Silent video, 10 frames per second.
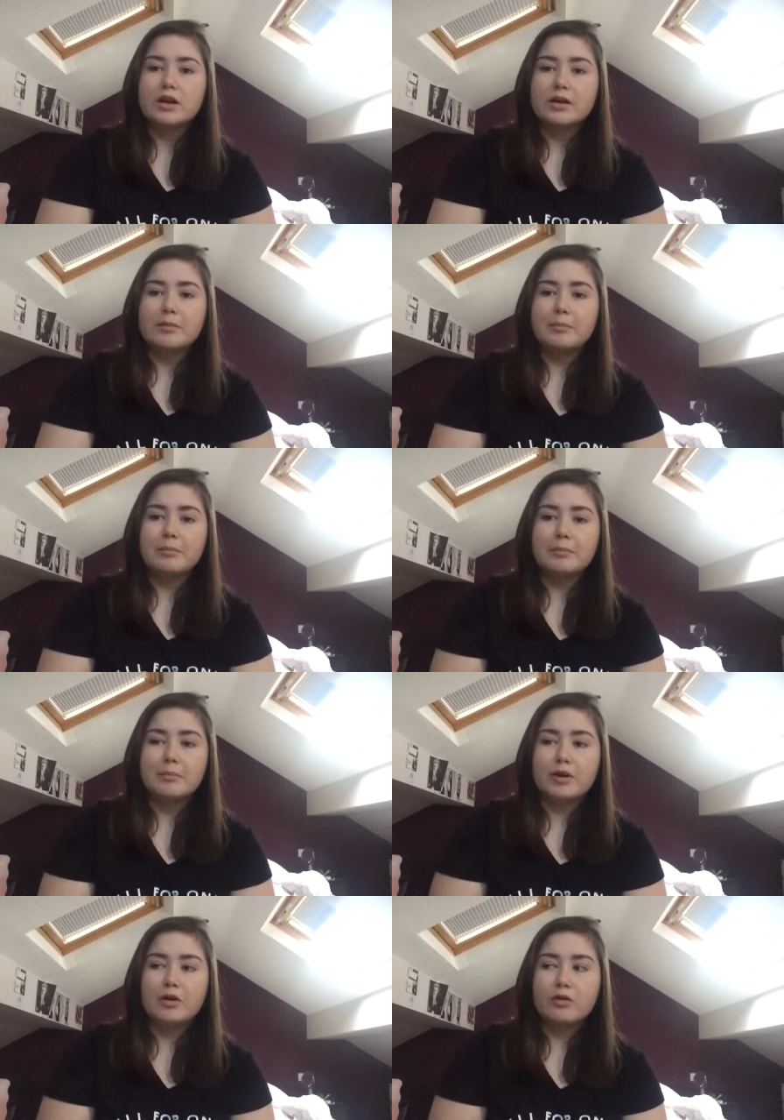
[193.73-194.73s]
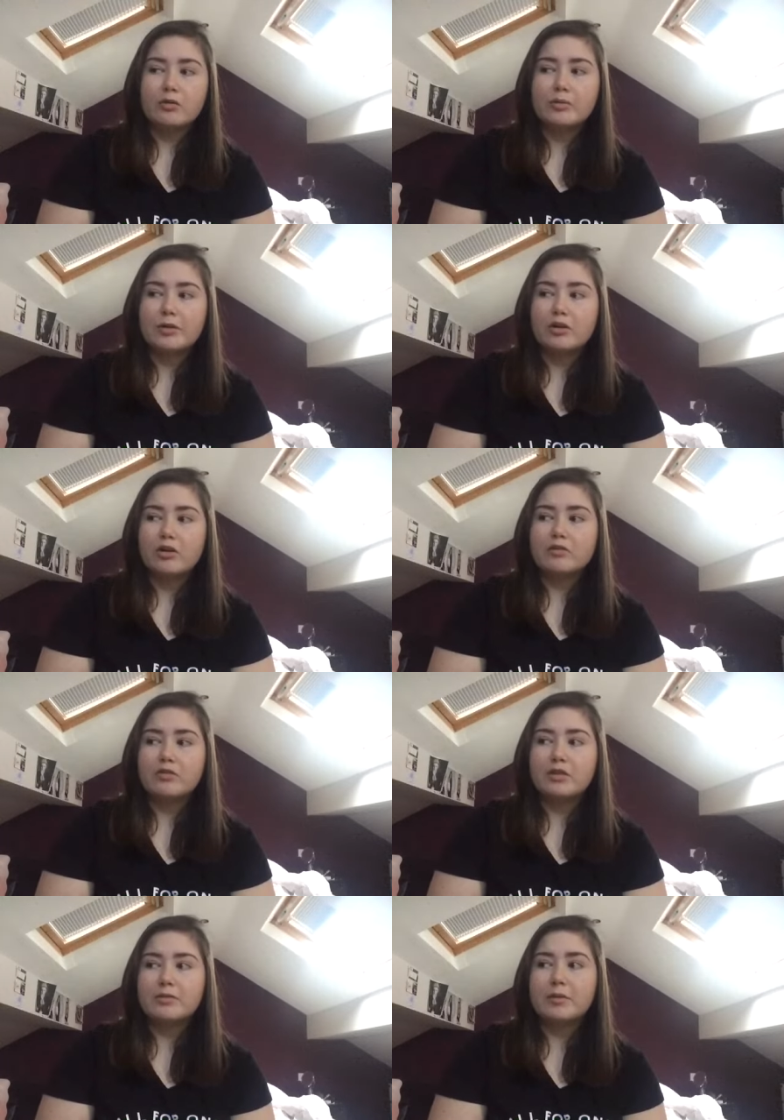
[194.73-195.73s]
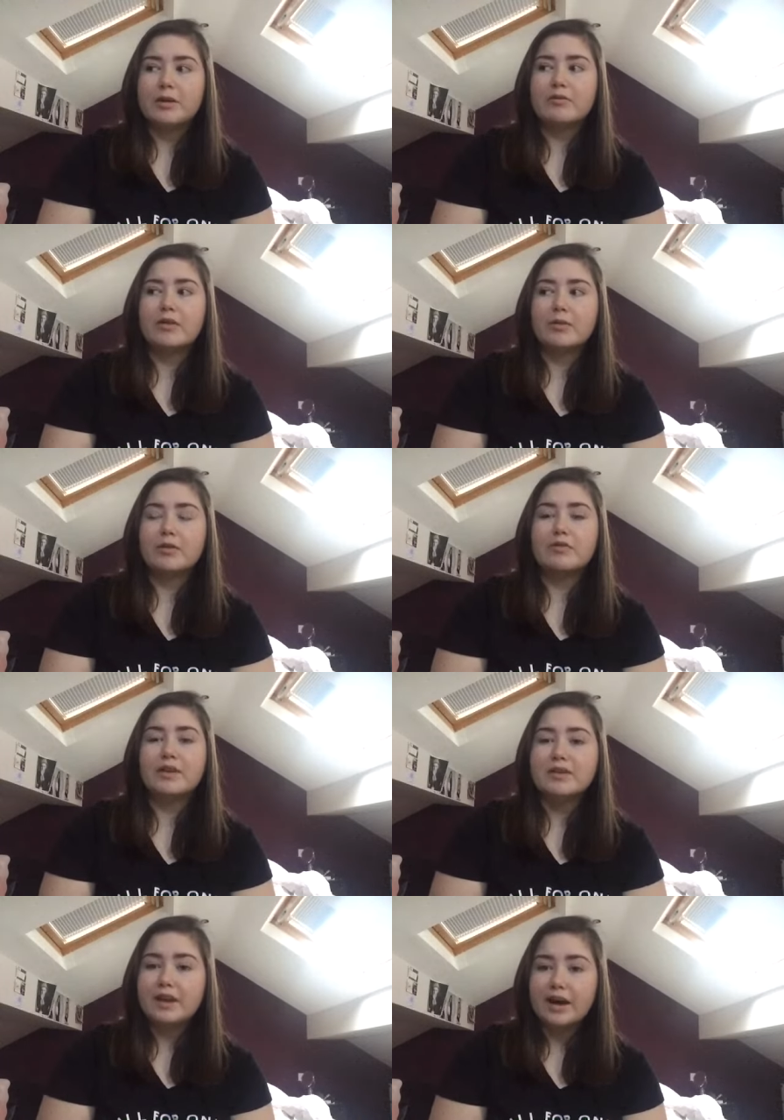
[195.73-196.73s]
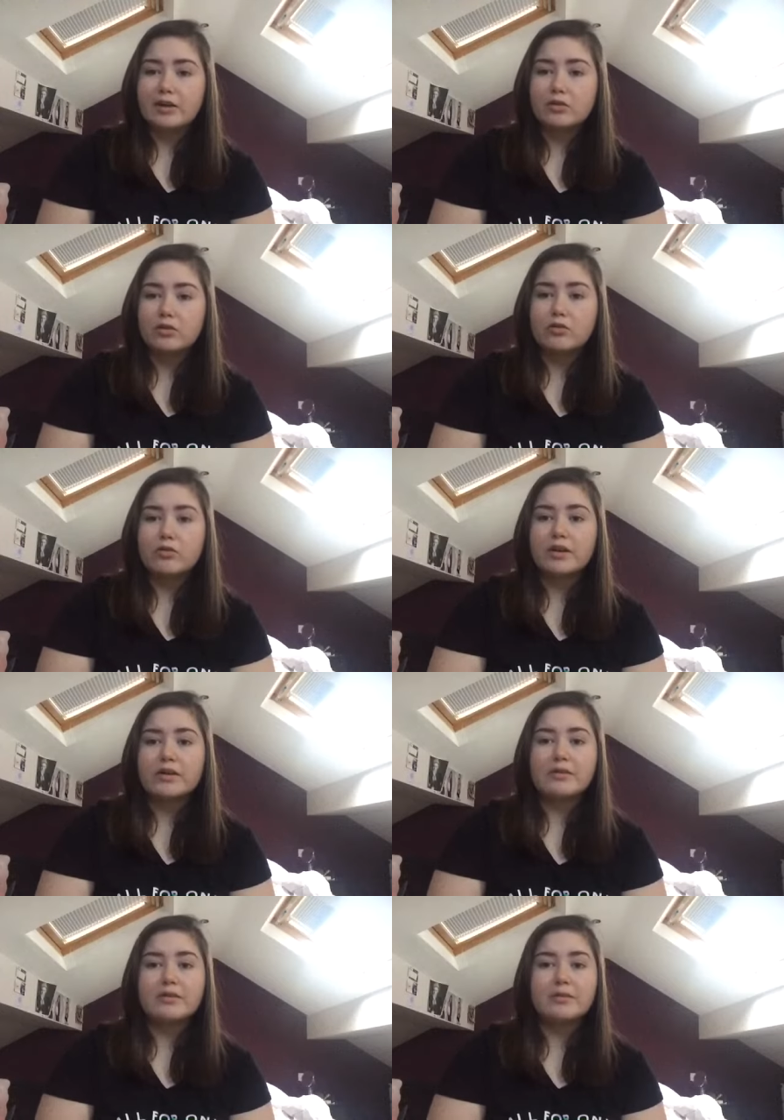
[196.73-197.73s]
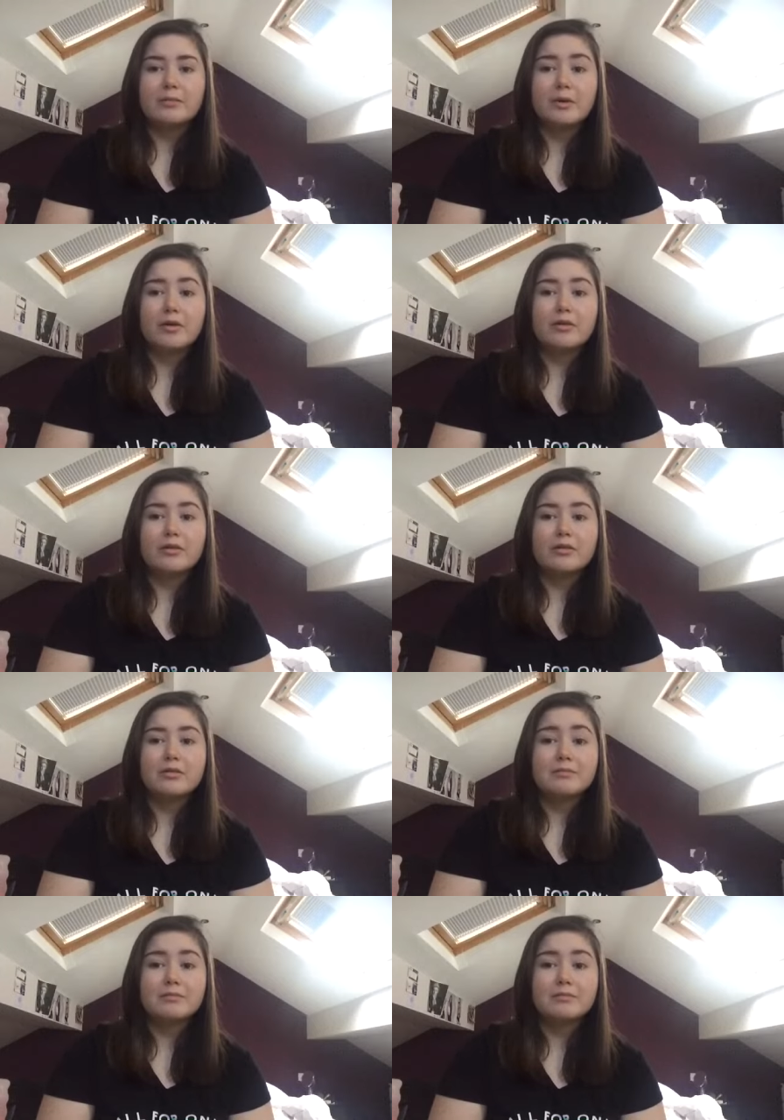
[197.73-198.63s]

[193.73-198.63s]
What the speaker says: One of my college friends might invite one of his high school friends because...